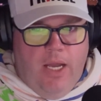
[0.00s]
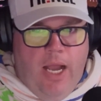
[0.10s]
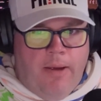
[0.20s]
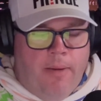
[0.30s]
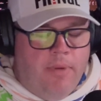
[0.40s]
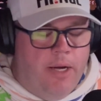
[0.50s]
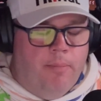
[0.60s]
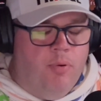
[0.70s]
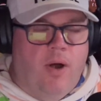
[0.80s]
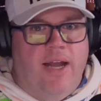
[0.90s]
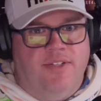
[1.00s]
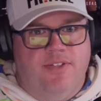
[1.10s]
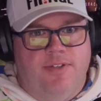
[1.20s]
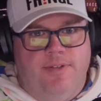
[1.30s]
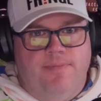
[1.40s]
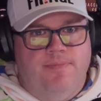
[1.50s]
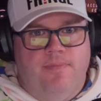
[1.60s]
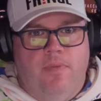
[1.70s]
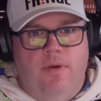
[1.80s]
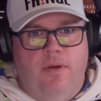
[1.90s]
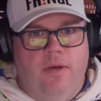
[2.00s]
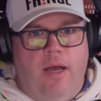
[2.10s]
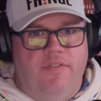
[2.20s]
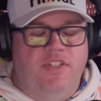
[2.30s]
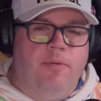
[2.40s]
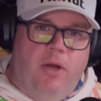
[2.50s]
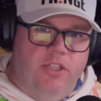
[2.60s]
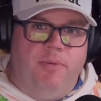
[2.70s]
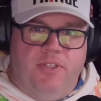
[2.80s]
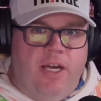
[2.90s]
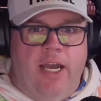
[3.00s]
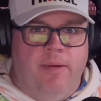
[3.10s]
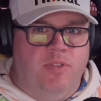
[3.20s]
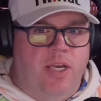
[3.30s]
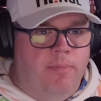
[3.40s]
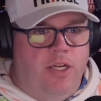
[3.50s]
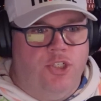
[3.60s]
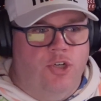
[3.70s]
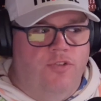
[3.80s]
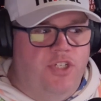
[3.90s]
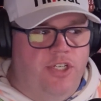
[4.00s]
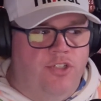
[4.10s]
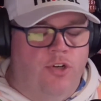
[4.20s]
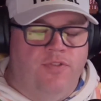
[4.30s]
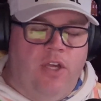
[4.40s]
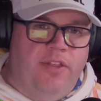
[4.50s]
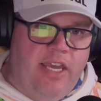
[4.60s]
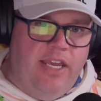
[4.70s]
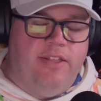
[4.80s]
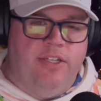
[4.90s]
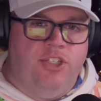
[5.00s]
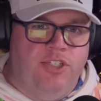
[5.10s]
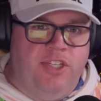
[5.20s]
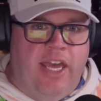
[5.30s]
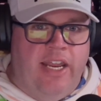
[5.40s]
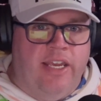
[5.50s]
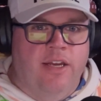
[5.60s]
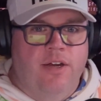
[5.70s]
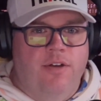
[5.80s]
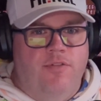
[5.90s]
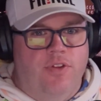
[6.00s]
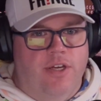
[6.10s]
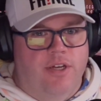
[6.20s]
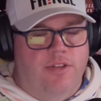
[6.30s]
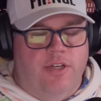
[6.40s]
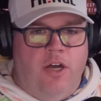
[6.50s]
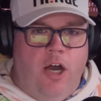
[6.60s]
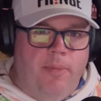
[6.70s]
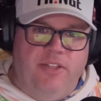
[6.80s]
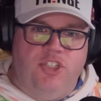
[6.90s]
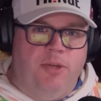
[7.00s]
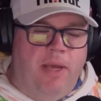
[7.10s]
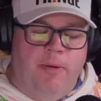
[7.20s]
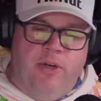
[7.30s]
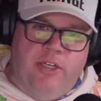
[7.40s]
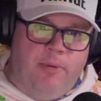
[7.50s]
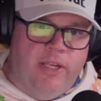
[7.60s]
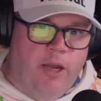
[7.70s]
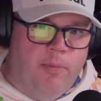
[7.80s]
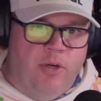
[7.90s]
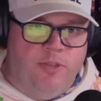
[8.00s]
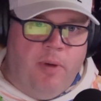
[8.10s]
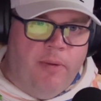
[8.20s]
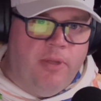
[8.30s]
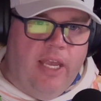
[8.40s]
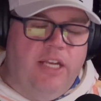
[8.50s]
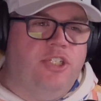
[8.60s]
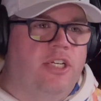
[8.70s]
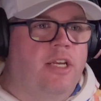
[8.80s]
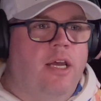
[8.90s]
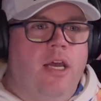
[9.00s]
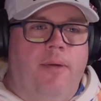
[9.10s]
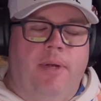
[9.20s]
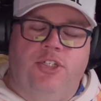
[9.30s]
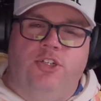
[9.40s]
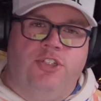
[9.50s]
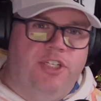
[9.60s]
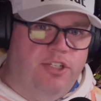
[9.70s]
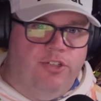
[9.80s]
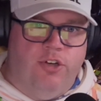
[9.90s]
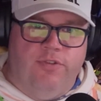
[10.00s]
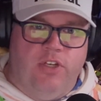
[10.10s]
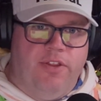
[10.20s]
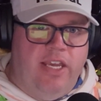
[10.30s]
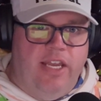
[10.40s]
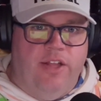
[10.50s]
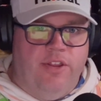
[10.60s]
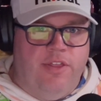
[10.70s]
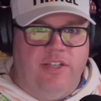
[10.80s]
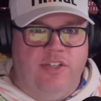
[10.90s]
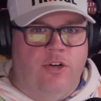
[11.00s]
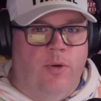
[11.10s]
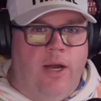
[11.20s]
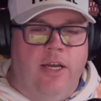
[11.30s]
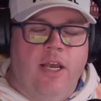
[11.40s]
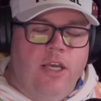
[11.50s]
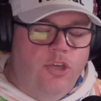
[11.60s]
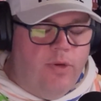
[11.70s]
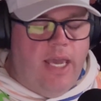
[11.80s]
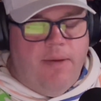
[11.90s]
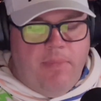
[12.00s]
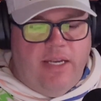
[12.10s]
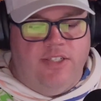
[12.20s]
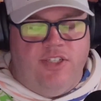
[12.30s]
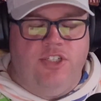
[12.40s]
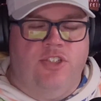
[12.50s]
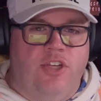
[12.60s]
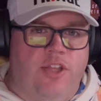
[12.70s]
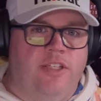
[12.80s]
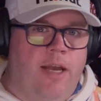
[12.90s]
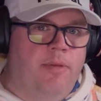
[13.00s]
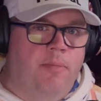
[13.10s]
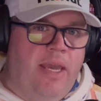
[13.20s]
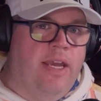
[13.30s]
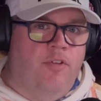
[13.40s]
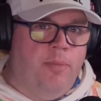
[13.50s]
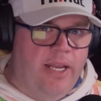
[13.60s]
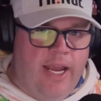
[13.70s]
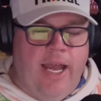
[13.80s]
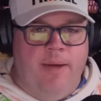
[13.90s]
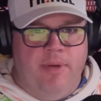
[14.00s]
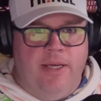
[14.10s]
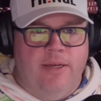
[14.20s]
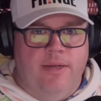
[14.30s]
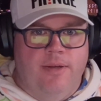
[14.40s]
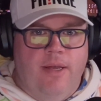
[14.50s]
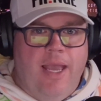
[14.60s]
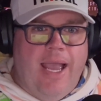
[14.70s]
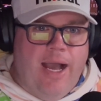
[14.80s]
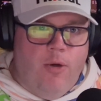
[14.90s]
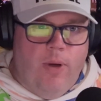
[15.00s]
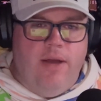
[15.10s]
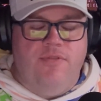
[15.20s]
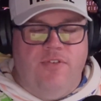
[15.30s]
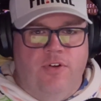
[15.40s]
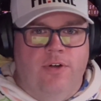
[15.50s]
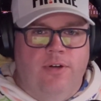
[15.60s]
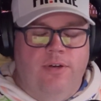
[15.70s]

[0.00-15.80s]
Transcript: not impressed. I've said multiple times, I'm not sure if she deserves all the heat that she's getting for the comments she made about doubling Alberta's population. I'm not sure she deserves all the heat on the things that are going on. You can't make decisions all the time that make everybody happy. However,